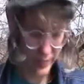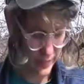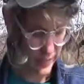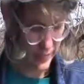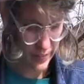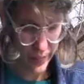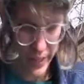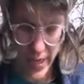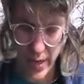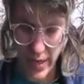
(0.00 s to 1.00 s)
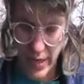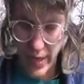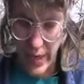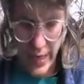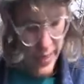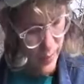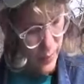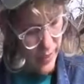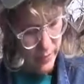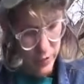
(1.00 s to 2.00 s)
to the activity
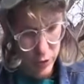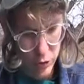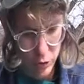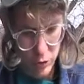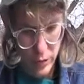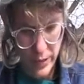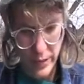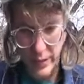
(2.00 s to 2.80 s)
has to do,